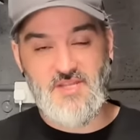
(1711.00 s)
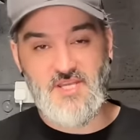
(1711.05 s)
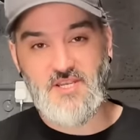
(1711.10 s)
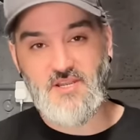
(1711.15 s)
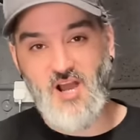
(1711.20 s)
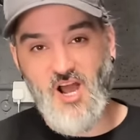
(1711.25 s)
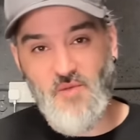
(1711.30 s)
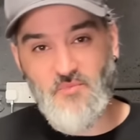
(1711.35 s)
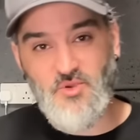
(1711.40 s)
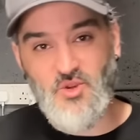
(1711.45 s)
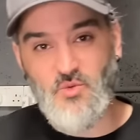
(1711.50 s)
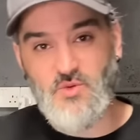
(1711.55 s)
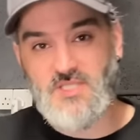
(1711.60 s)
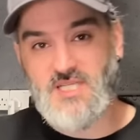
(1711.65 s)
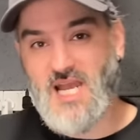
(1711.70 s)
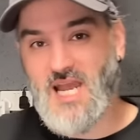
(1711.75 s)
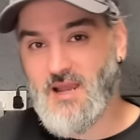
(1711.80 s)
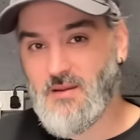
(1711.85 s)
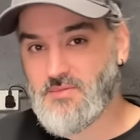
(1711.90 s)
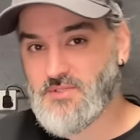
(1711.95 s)
the car boot was
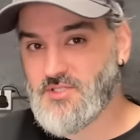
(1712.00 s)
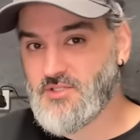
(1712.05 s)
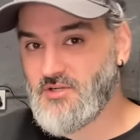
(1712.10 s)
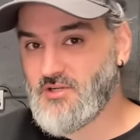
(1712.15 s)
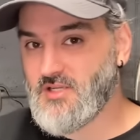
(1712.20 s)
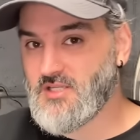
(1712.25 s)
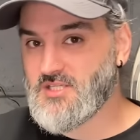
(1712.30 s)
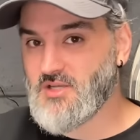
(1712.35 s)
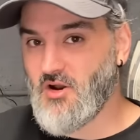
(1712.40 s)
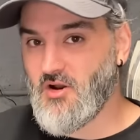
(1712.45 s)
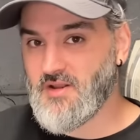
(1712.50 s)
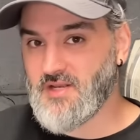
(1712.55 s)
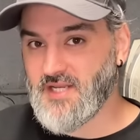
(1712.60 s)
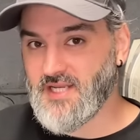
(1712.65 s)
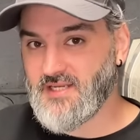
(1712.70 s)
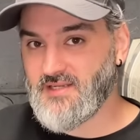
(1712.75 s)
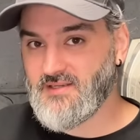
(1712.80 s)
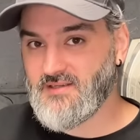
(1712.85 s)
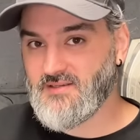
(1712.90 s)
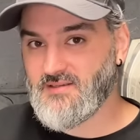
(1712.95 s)
absolutely tiny,